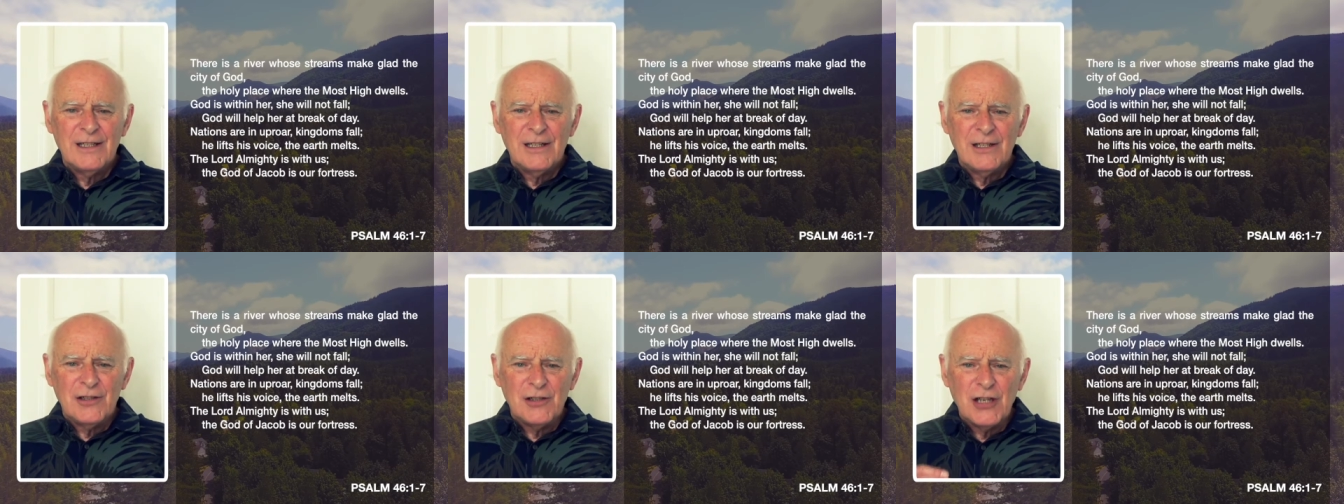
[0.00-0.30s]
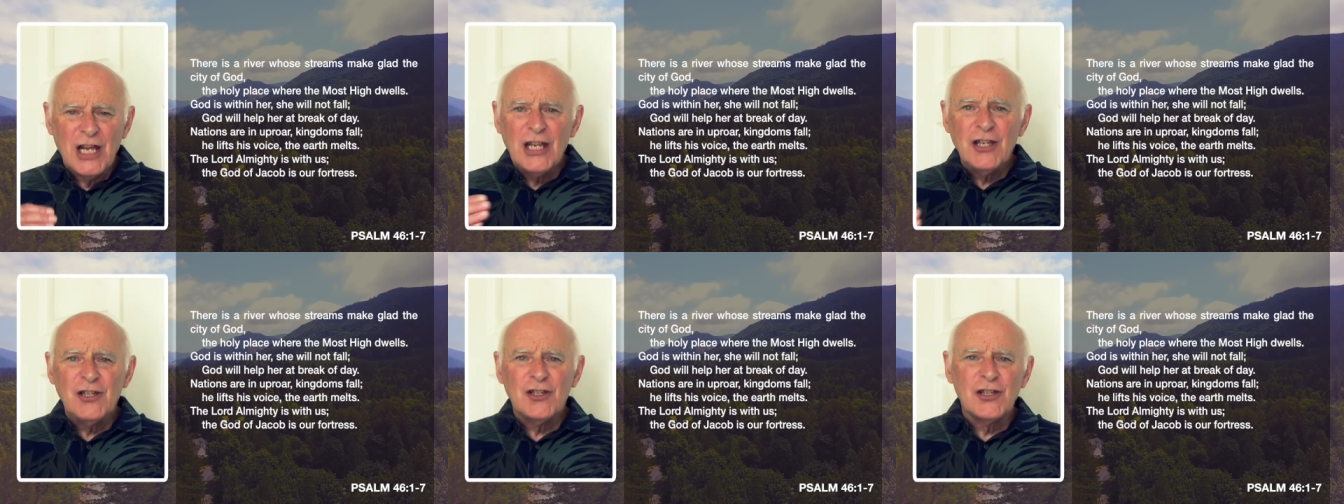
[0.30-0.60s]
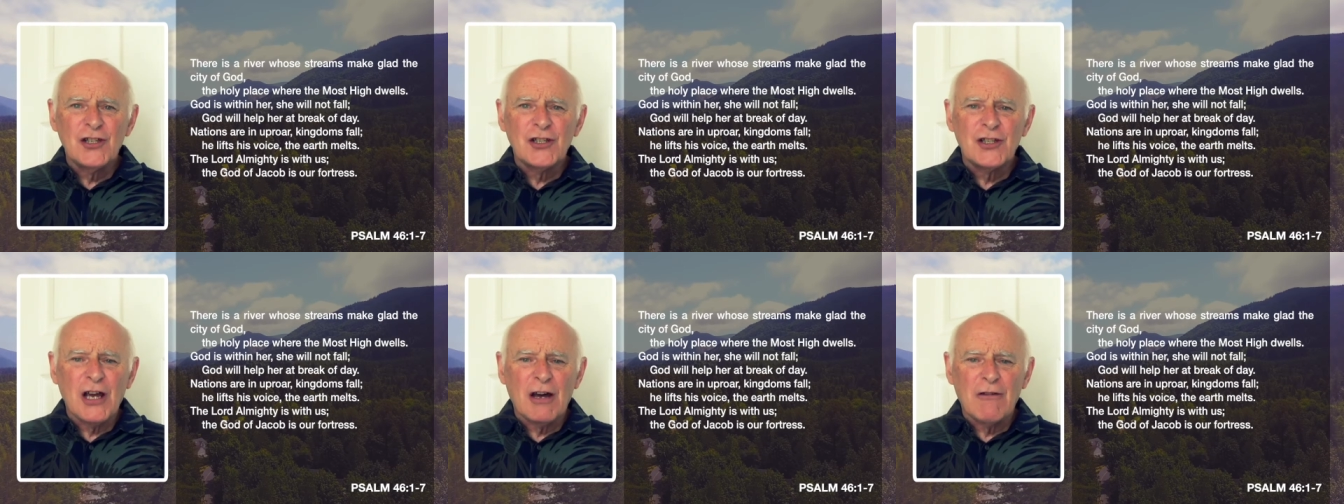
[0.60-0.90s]

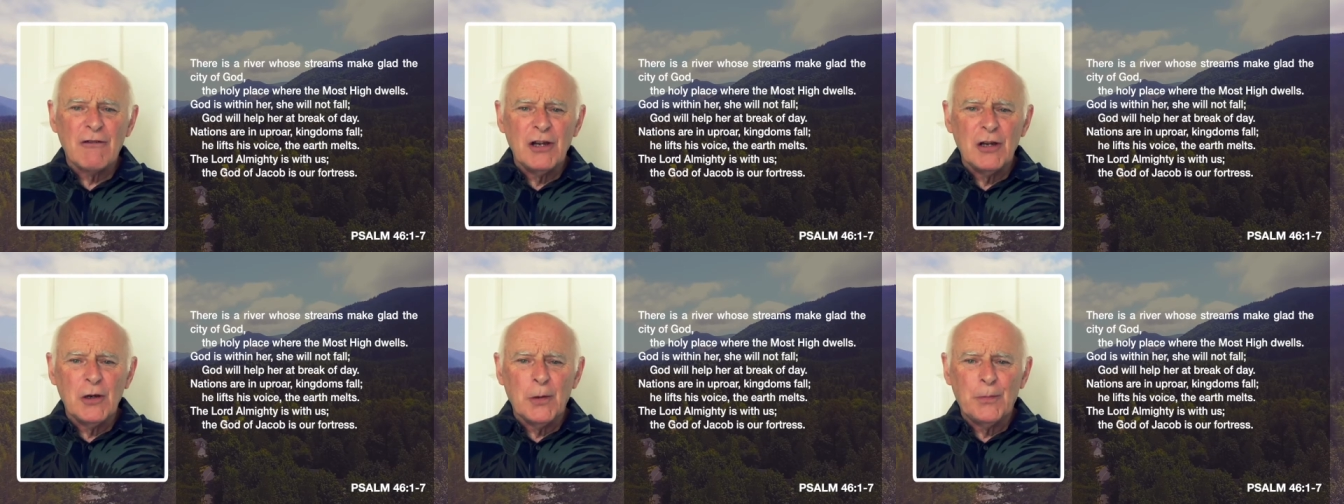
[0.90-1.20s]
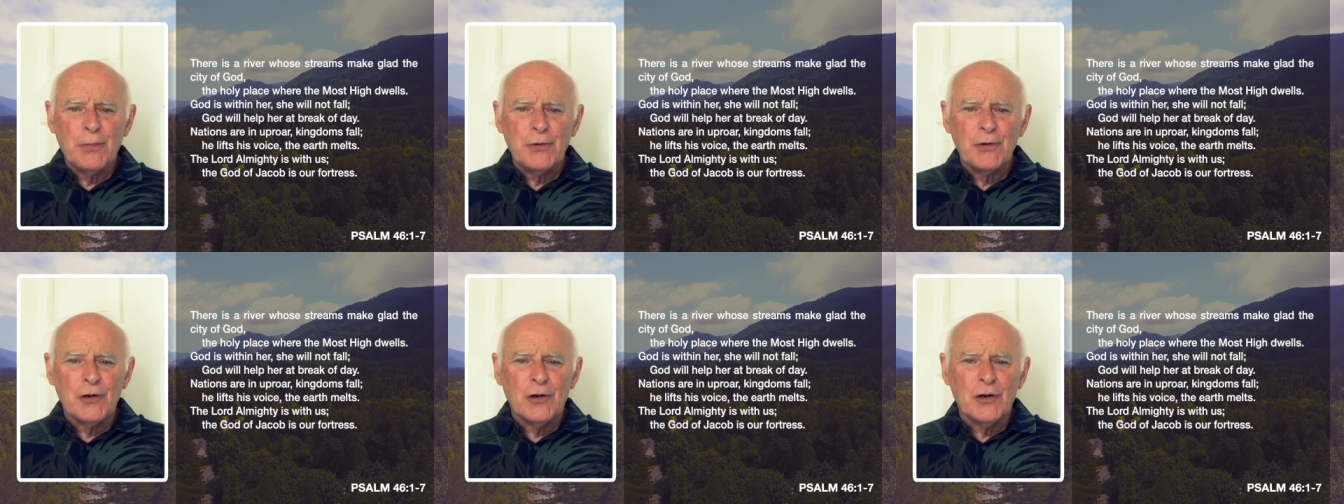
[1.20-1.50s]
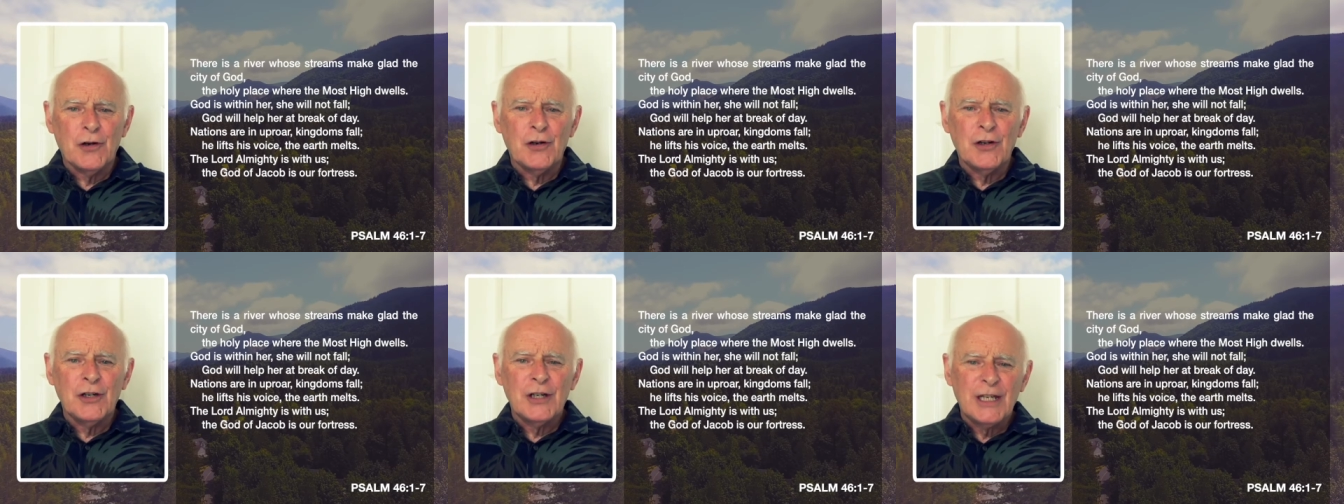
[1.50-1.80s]
Nations are in
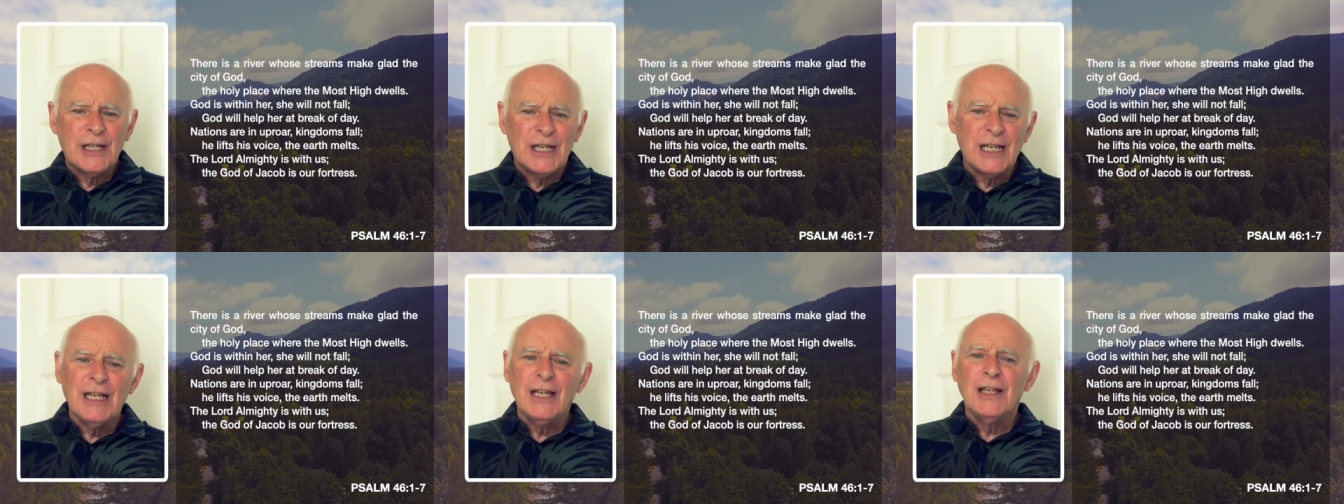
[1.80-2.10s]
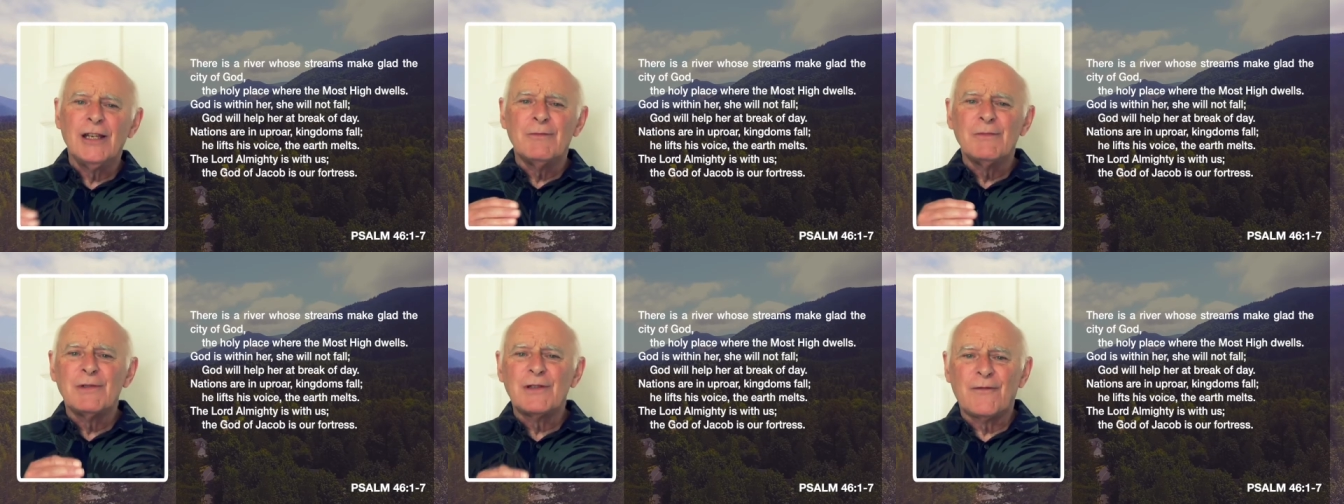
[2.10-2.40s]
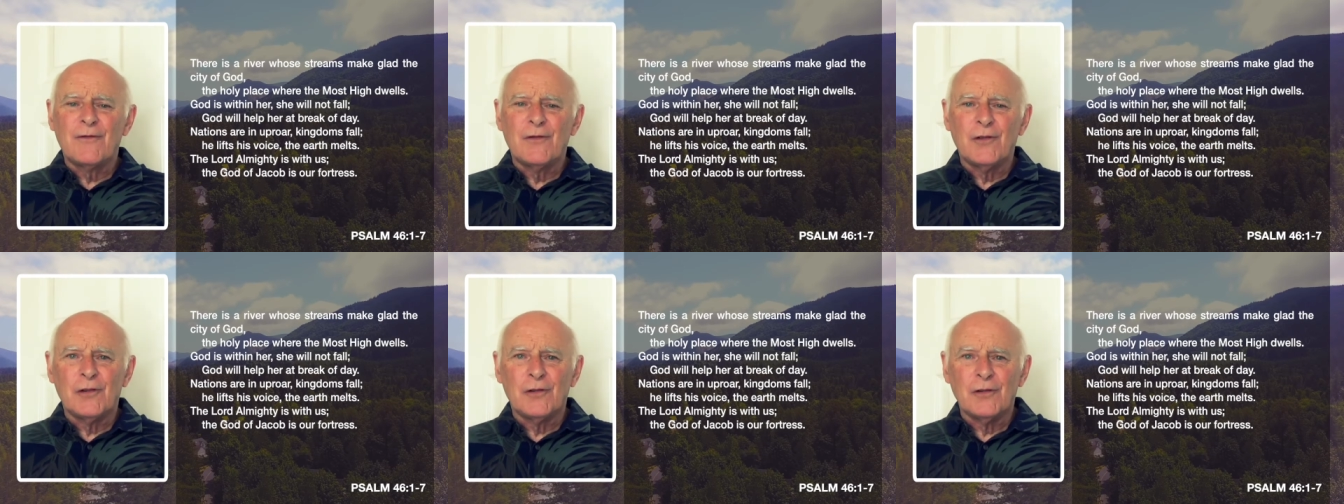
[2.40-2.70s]
uproar, kingdoms
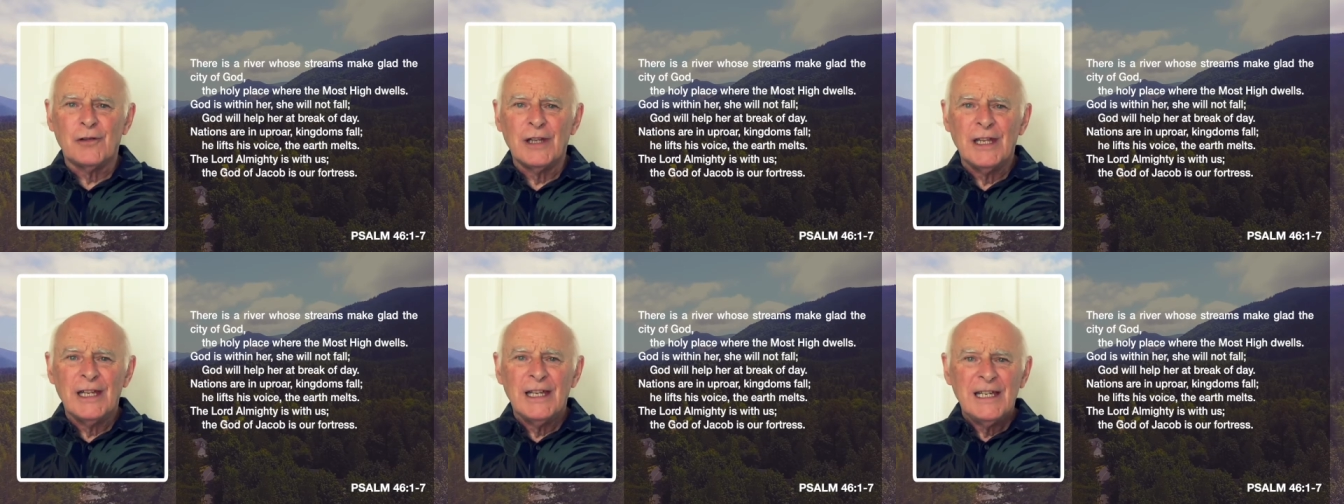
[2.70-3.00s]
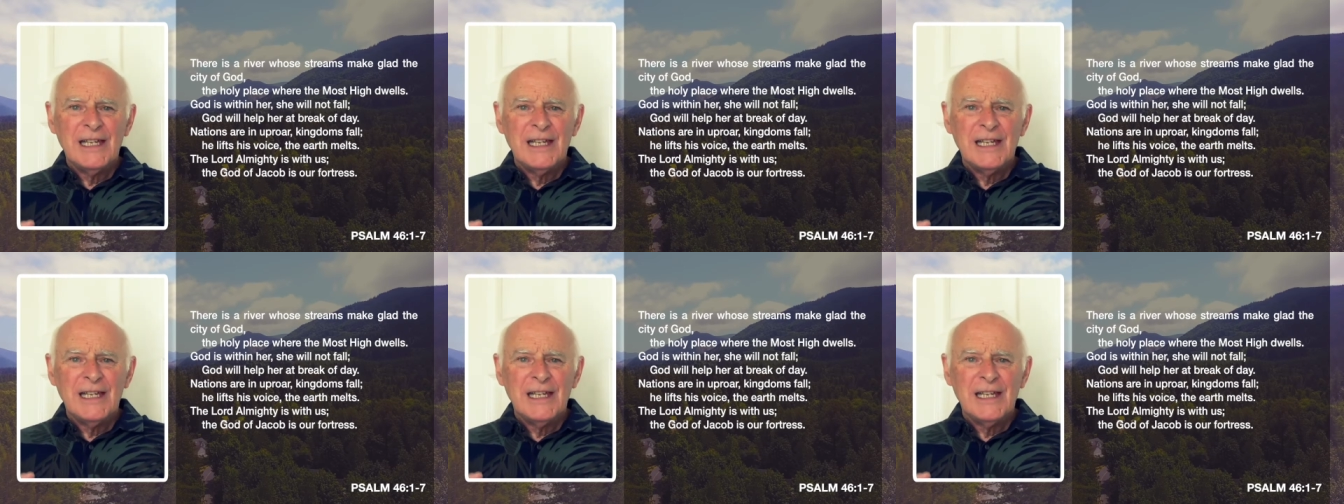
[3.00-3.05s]
fall.